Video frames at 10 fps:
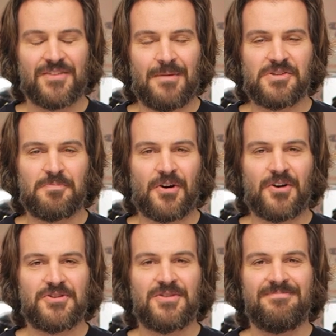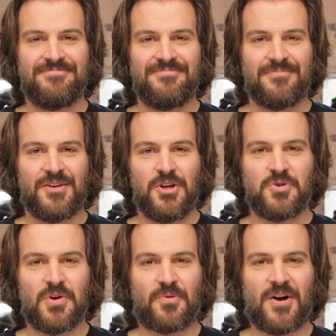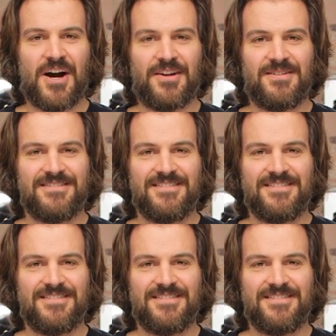I'm Spurge. Enjoy the ride.